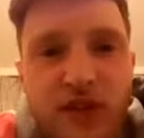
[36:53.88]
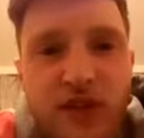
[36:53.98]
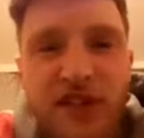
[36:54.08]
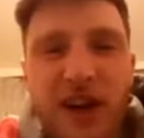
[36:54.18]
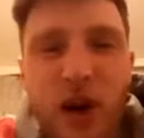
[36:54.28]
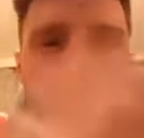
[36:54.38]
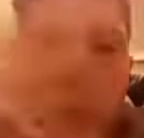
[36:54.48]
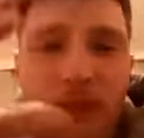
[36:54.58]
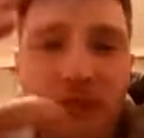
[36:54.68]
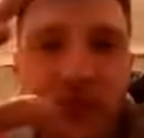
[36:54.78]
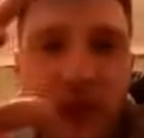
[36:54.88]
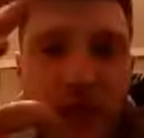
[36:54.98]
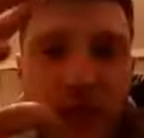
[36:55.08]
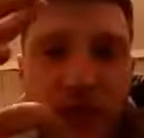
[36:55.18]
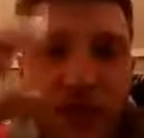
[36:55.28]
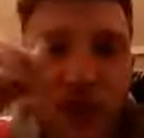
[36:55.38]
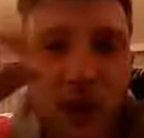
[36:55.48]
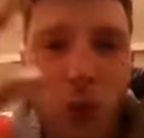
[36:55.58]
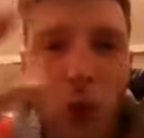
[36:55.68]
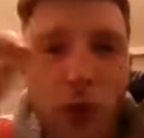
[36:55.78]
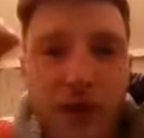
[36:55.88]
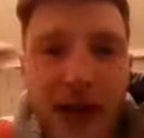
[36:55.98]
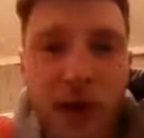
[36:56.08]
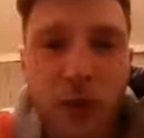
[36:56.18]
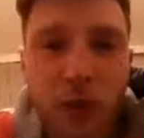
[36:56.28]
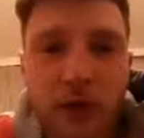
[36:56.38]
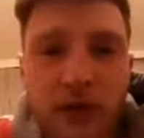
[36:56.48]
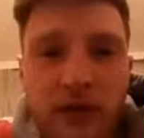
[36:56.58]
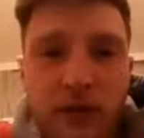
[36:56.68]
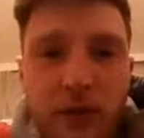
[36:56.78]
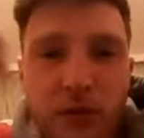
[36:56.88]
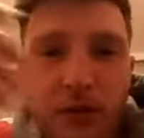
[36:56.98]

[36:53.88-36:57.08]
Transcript: So it's like a watered down one sort of thing.